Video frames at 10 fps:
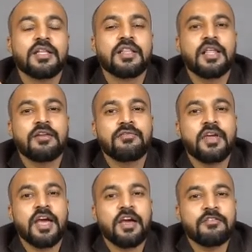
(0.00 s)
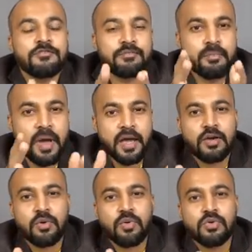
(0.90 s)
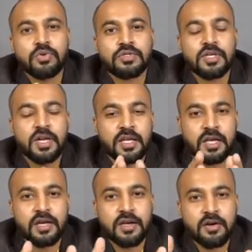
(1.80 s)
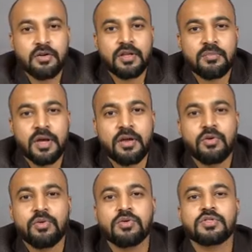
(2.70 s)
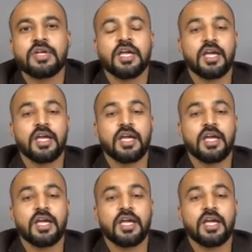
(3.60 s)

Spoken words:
Then we have macros, running and recording macros.